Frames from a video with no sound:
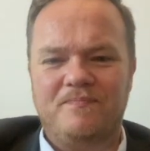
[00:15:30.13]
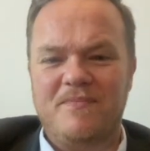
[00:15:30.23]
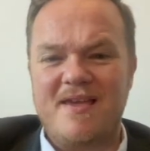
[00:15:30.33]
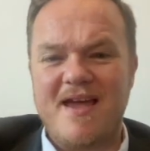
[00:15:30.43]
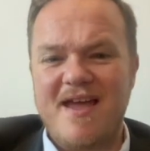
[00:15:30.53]

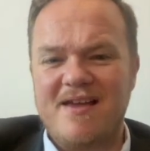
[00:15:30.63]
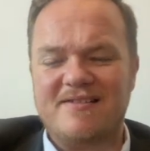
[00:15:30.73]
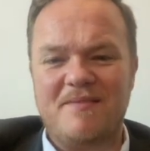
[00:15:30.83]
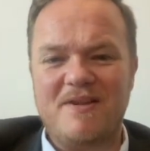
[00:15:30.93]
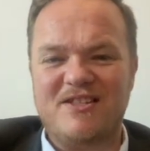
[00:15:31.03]
Yeah,
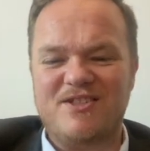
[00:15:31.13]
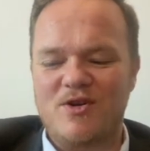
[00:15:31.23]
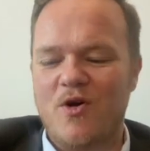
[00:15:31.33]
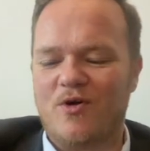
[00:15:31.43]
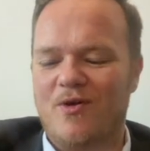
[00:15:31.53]
something's
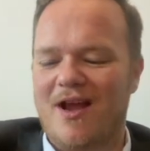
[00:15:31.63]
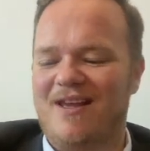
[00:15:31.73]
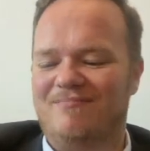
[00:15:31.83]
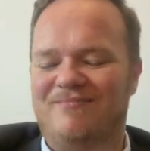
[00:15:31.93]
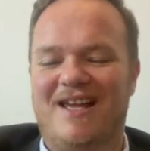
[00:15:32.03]
not
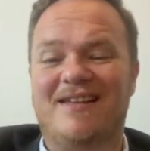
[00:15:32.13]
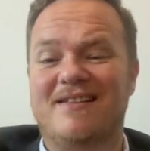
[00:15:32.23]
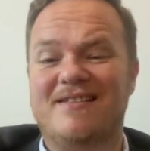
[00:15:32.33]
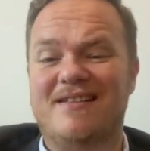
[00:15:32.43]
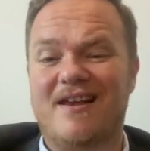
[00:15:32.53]
great here in
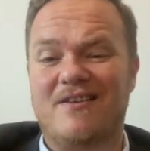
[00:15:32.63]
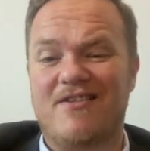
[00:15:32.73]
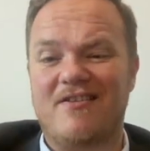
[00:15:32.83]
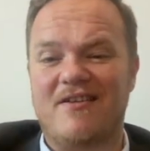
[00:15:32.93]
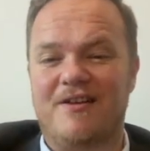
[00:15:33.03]
the second
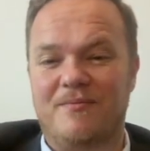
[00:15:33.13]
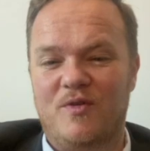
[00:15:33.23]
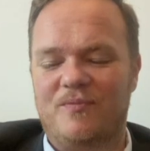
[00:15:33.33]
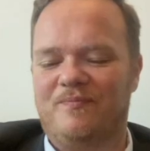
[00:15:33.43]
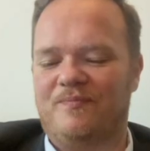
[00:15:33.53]
third. I'm not.